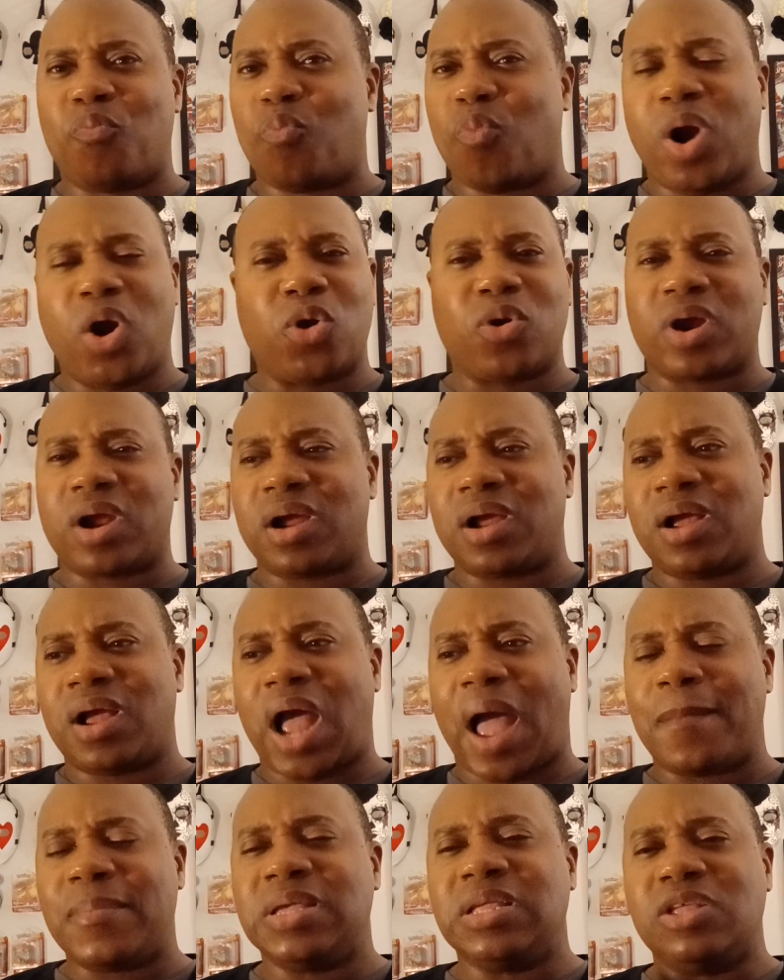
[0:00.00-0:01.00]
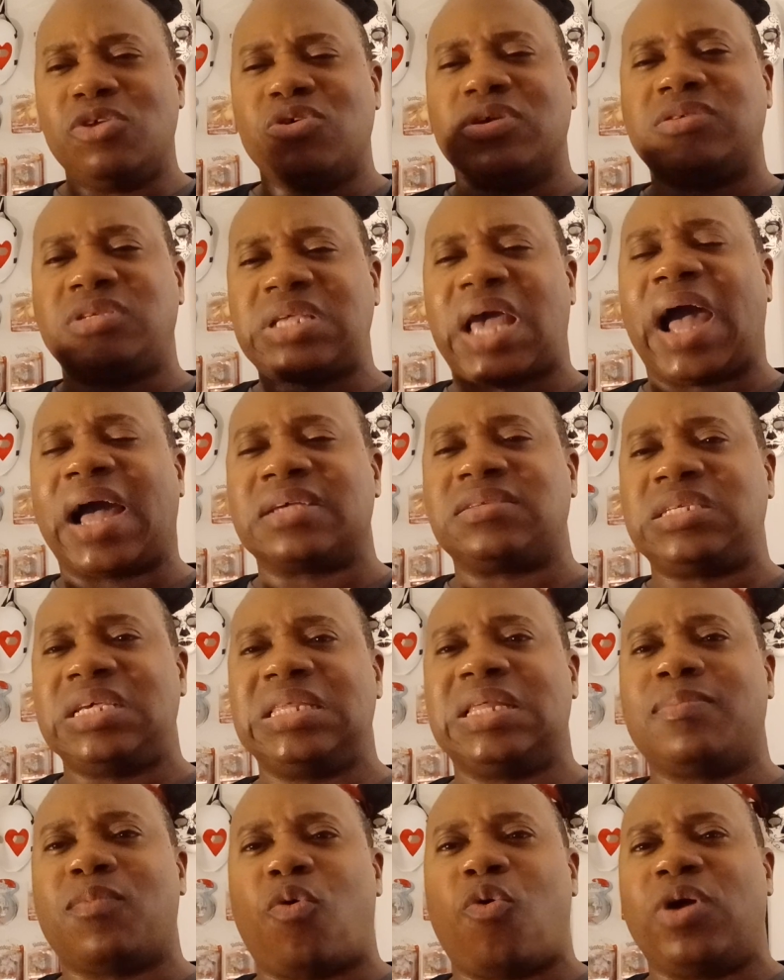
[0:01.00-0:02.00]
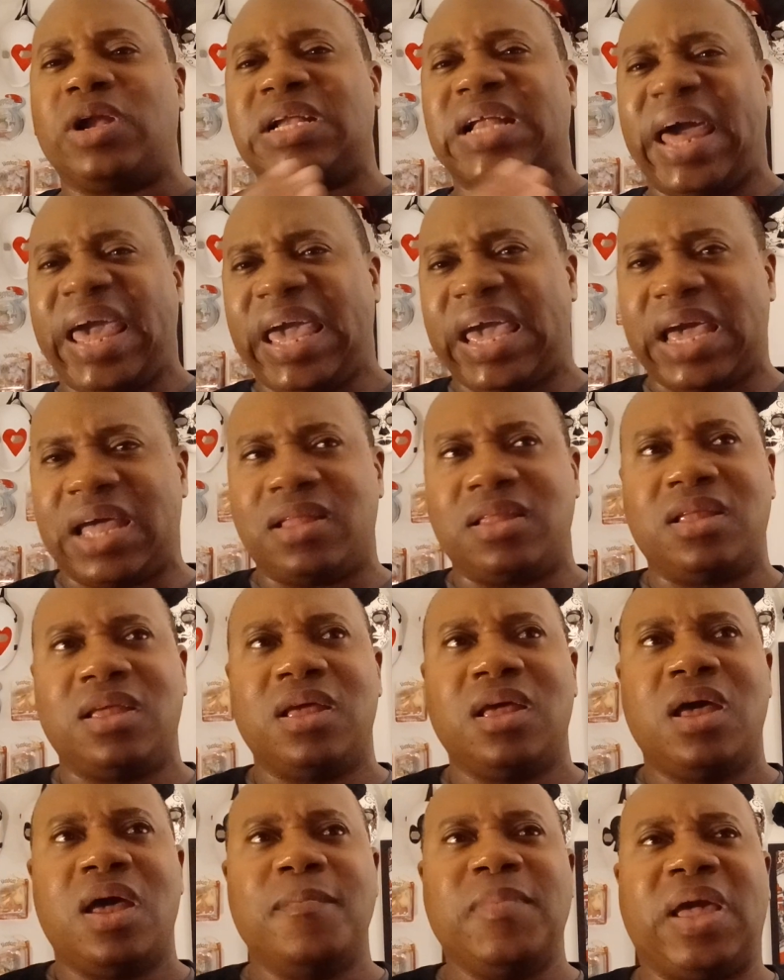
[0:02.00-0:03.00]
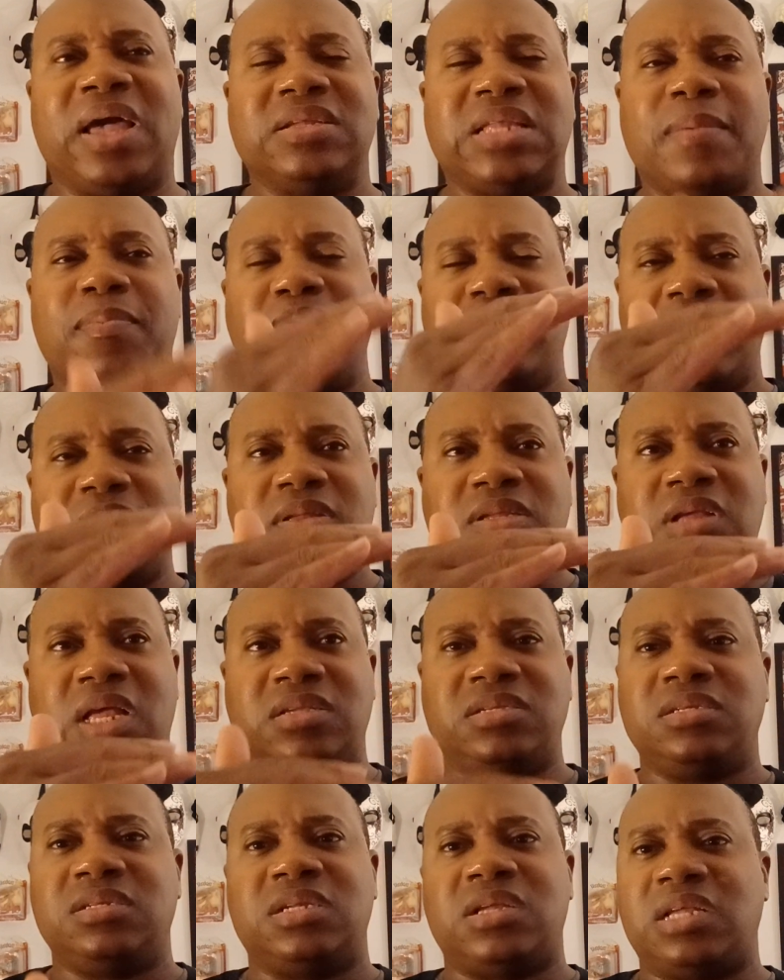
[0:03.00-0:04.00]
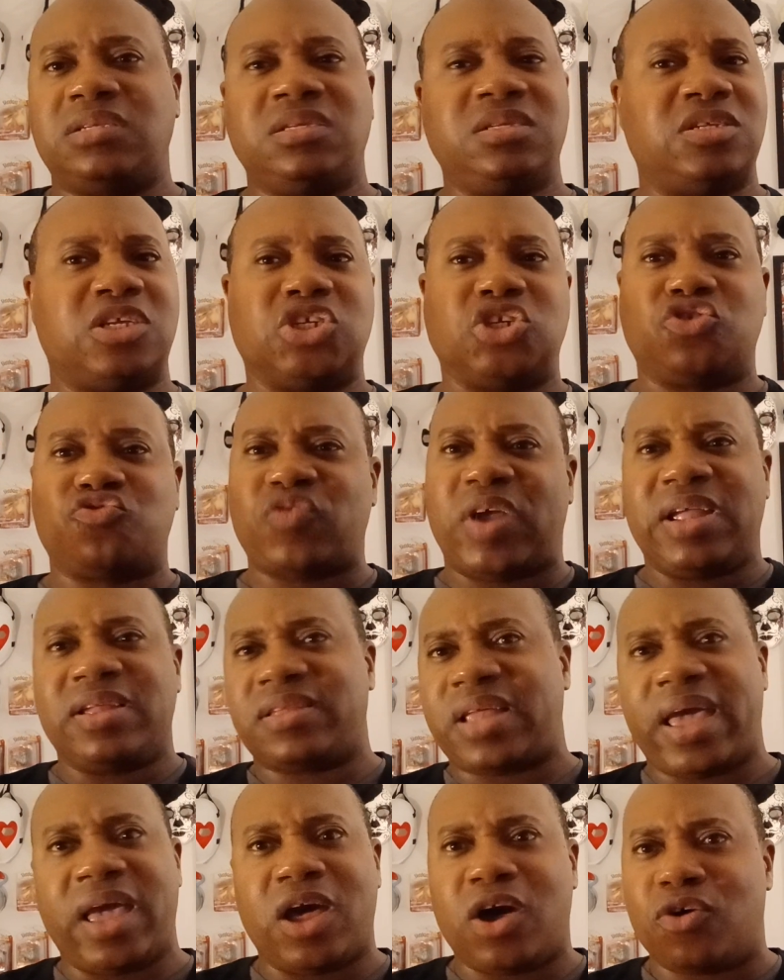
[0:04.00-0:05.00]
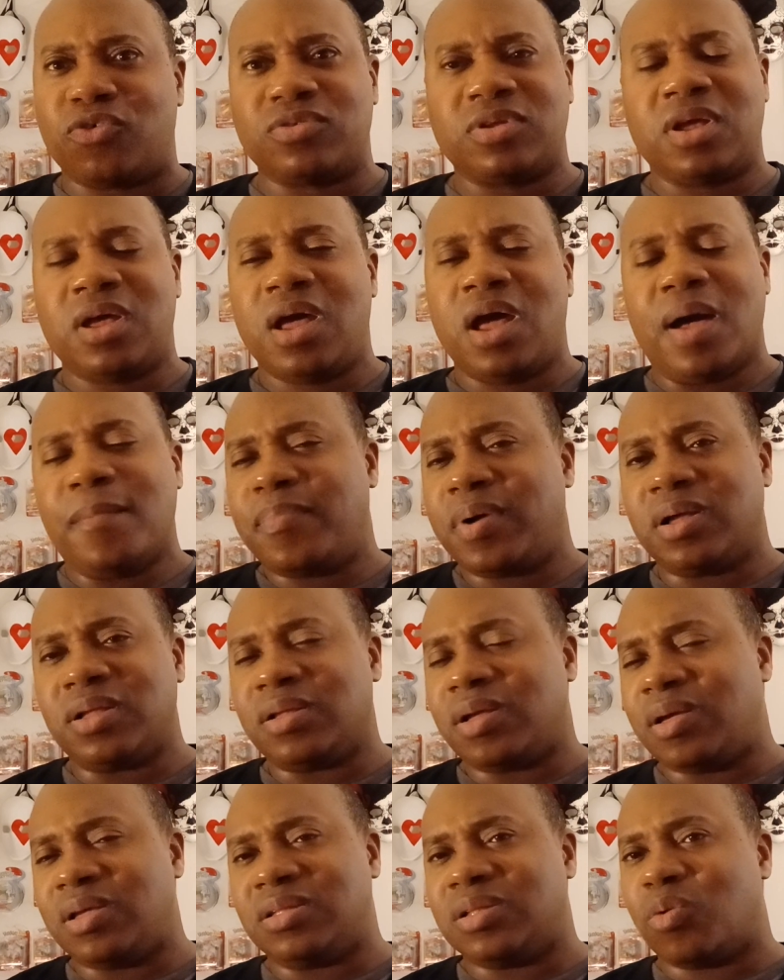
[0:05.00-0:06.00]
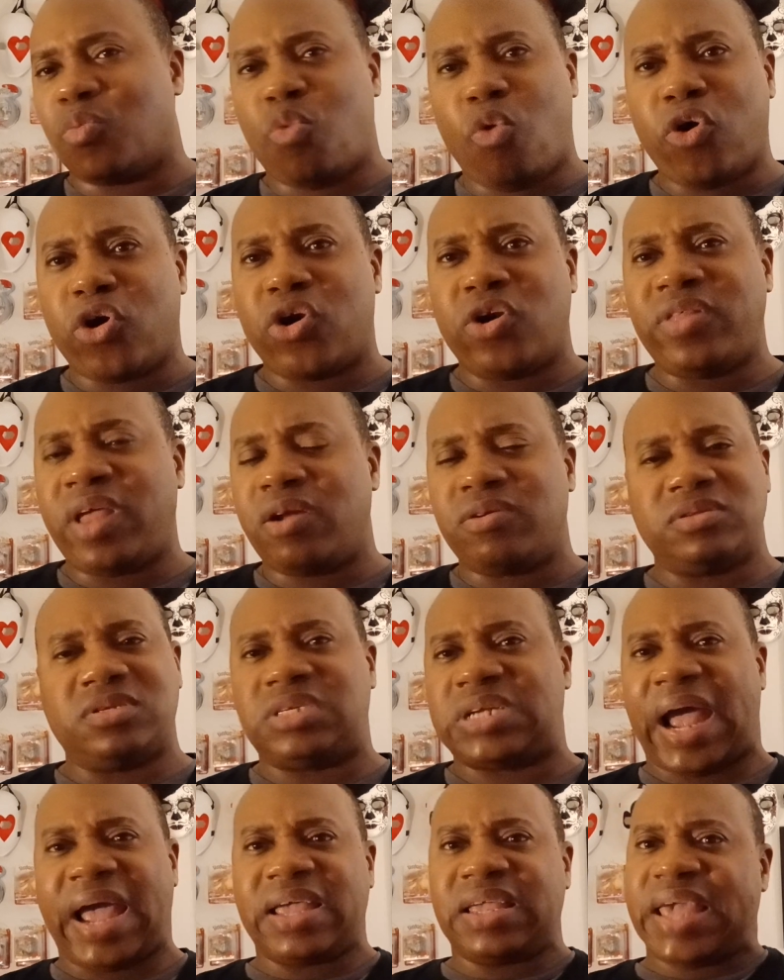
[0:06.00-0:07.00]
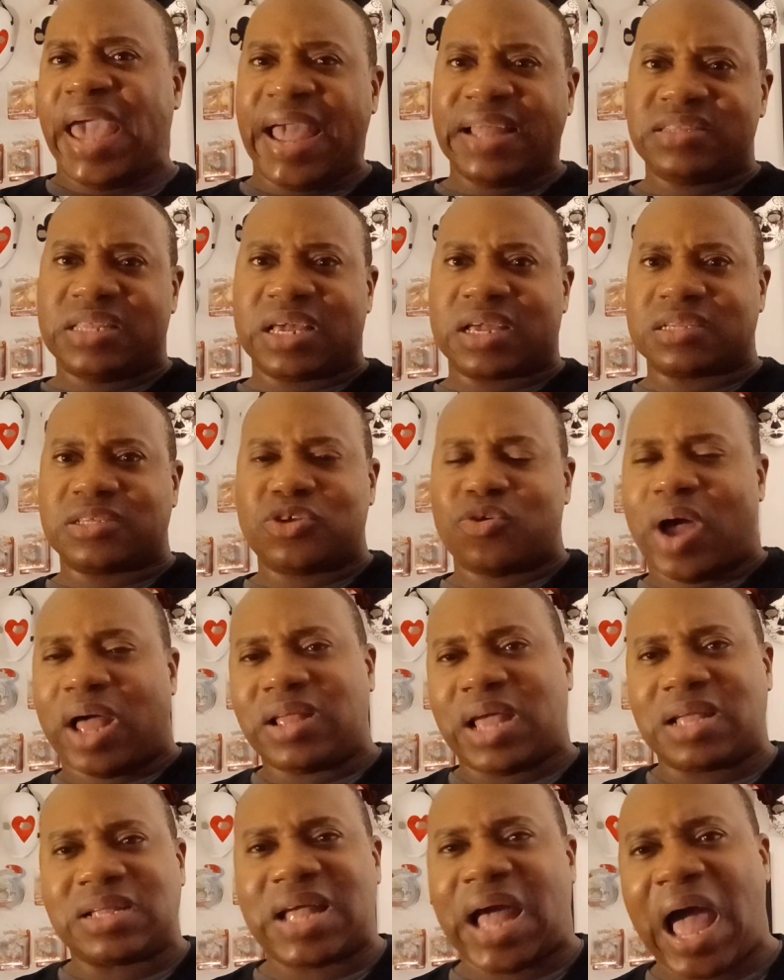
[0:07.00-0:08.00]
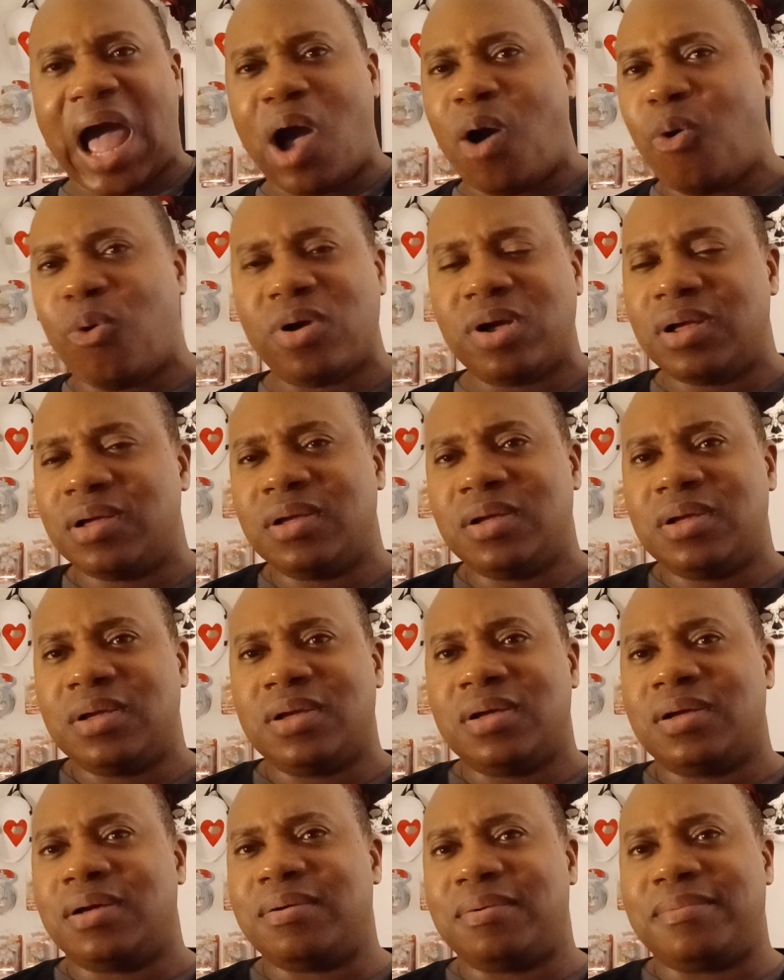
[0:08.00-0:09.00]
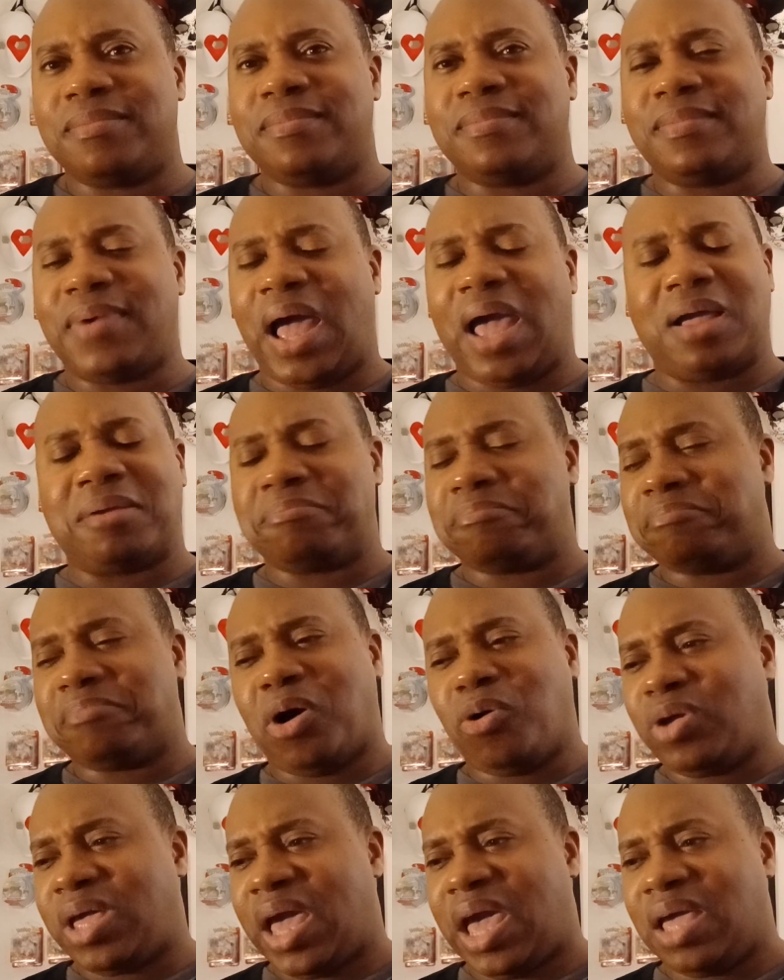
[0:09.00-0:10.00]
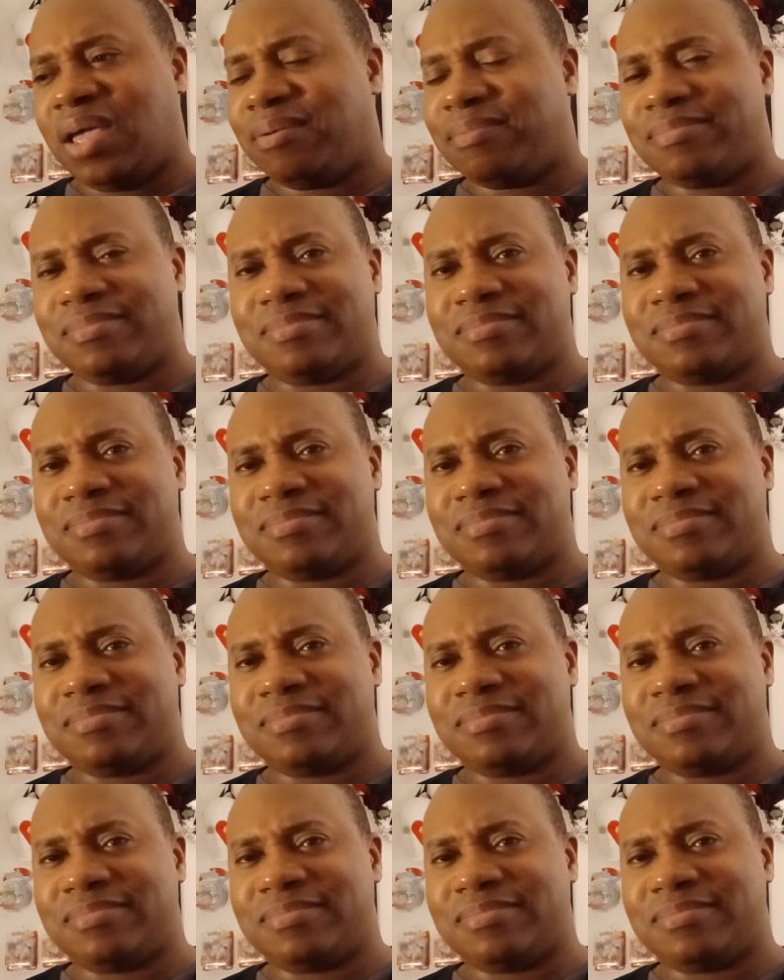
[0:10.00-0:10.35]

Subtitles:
work? I mean, I can see them on land because they seem to shrink down, but in the water, they're gigantic. So I said, okay.